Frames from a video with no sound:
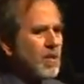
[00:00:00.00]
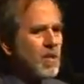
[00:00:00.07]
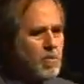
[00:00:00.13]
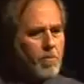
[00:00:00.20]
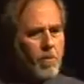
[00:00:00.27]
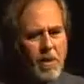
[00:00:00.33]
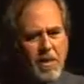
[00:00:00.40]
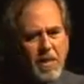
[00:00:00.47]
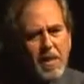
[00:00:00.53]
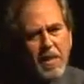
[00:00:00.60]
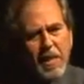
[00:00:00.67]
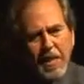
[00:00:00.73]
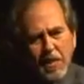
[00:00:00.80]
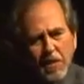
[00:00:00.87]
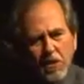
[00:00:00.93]
So there's a point
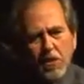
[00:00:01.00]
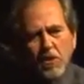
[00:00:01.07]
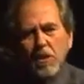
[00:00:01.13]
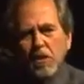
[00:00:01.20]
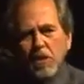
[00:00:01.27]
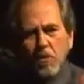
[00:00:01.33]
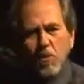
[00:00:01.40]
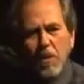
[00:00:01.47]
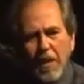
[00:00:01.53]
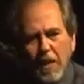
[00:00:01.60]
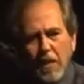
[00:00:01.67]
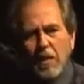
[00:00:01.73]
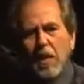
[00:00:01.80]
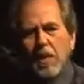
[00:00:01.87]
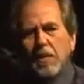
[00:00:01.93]
that cancer starts to
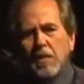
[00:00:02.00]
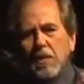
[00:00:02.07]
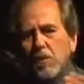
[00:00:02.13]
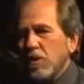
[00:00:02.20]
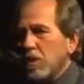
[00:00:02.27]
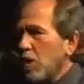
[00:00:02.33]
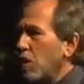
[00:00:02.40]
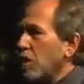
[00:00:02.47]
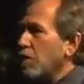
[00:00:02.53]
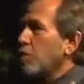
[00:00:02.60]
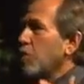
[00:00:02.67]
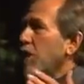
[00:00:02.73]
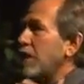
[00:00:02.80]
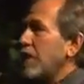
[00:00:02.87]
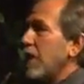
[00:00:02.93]
recognize as a result
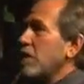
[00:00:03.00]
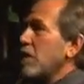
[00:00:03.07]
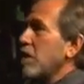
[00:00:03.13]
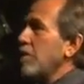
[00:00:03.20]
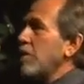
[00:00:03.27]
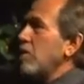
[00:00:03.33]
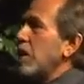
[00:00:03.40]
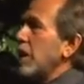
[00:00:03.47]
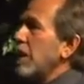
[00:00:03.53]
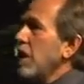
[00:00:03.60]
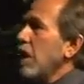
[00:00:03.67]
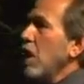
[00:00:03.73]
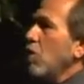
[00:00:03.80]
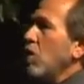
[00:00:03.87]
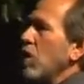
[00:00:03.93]
of breakdown of community.
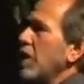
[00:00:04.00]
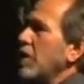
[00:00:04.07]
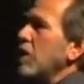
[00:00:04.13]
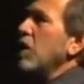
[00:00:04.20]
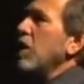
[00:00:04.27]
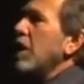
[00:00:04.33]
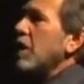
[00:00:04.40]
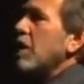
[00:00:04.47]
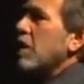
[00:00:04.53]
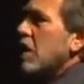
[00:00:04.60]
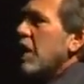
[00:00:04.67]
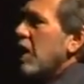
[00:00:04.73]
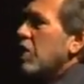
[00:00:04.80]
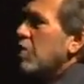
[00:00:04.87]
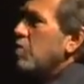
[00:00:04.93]
Well, let's look at
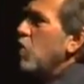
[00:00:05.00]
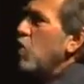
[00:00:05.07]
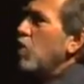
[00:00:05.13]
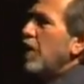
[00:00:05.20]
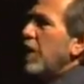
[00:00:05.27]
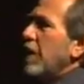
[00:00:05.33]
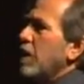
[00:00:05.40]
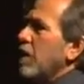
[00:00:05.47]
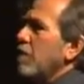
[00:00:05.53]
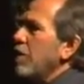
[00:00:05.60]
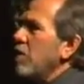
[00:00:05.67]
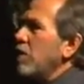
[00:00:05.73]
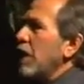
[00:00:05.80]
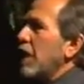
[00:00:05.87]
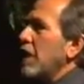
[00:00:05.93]
cells moving in
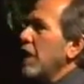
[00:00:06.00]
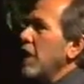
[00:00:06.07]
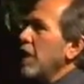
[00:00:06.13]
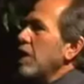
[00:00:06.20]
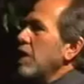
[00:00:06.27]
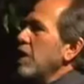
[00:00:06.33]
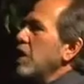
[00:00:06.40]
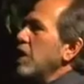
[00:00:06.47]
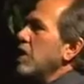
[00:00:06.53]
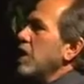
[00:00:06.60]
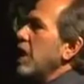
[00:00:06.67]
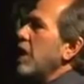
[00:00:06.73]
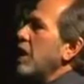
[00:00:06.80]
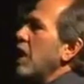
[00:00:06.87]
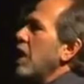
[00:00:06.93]
community. This
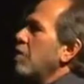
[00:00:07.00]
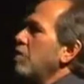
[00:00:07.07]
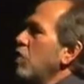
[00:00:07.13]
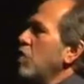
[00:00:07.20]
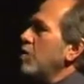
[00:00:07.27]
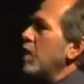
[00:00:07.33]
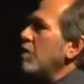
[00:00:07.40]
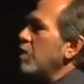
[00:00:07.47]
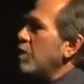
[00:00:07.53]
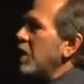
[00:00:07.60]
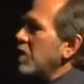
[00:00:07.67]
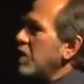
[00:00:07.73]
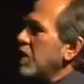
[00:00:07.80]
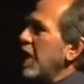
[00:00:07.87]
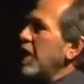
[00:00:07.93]
is a movement of a
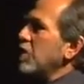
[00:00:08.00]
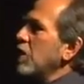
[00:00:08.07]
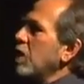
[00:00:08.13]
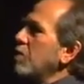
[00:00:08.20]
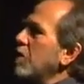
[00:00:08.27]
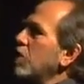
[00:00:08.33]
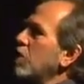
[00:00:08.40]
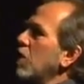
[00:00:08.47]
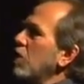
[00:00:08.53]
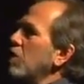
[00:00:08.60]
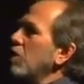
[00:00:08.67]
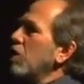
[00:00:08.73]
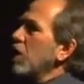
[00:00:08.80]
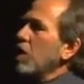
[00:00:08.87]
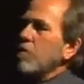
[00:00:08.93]
bunch of cells, and I'm going to show
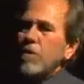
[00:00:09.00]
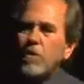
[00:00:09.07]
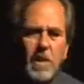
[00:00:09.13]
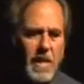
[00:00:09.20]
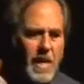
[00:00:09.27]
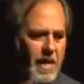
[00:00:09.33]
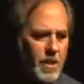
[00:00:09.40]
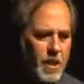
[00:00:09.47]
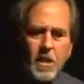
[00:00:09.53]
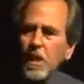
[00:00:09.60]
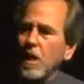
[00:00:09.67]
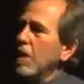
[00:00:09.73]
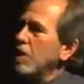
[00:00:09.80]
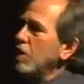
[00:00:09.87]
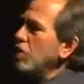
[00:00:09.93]
you the communication
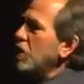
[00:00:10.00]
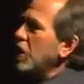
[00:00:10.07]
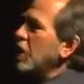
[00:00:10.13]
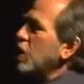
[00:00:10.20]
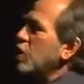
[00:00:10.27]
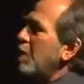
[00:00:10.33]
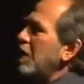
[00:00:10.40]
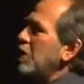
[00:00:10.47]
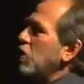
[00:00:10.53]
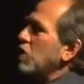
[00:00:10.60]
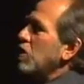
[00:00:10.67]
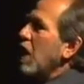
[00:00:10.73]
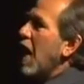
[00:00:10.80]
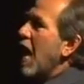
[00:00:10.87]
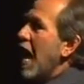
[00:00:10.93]
using a
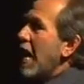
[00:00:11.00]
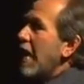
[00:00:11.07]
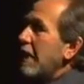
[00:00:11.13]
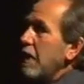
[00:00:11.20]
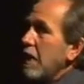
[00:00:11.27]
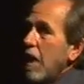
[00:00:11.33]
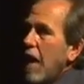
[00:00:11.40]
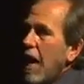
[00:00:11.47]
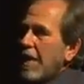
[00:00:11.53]
special dye.